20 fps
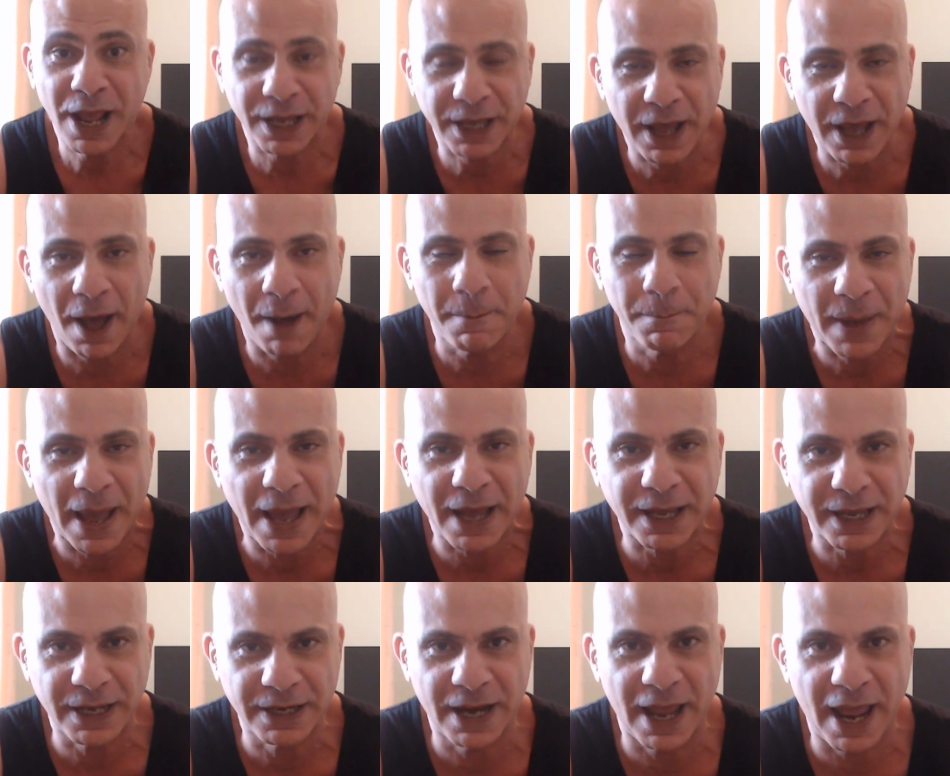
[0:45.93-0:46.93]
come
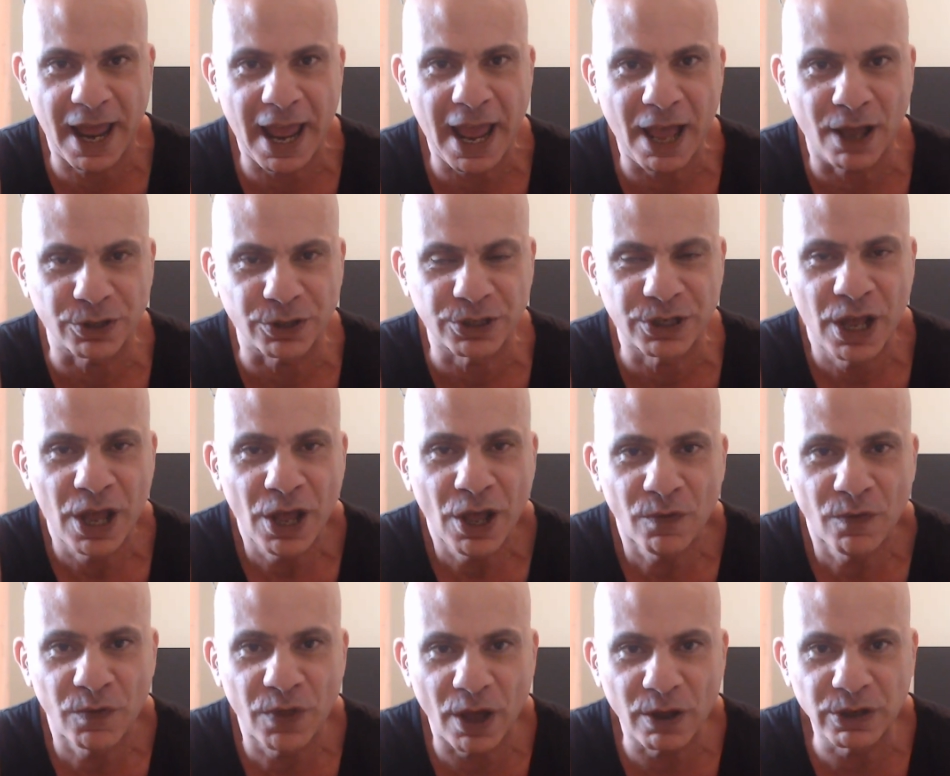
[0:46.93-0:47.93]
back in the house.
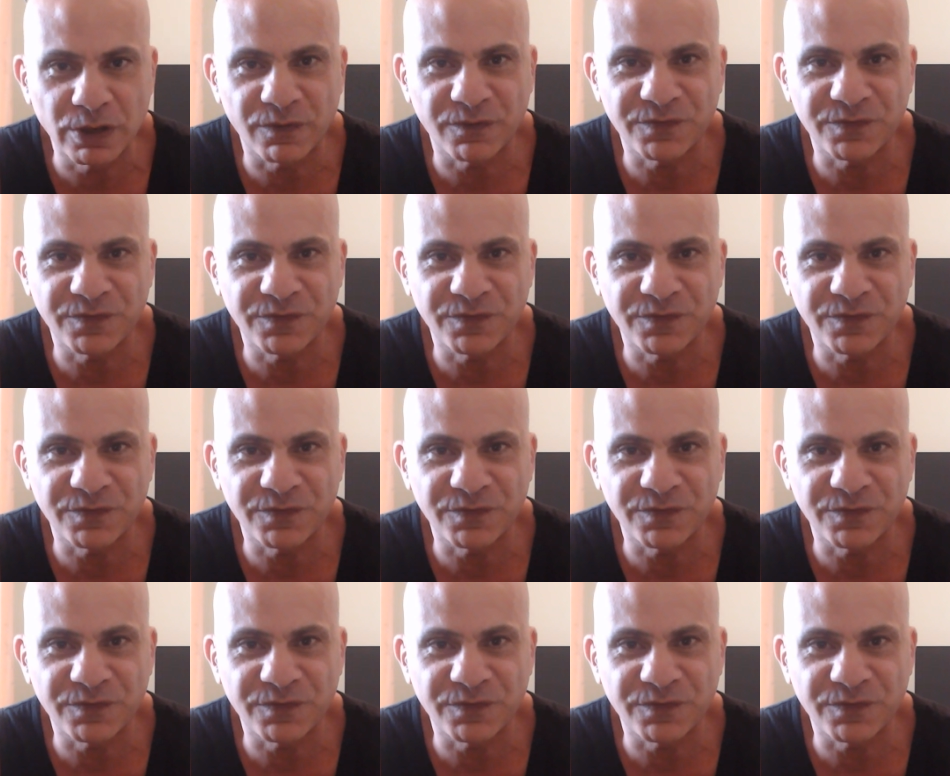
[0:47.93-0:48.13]
Those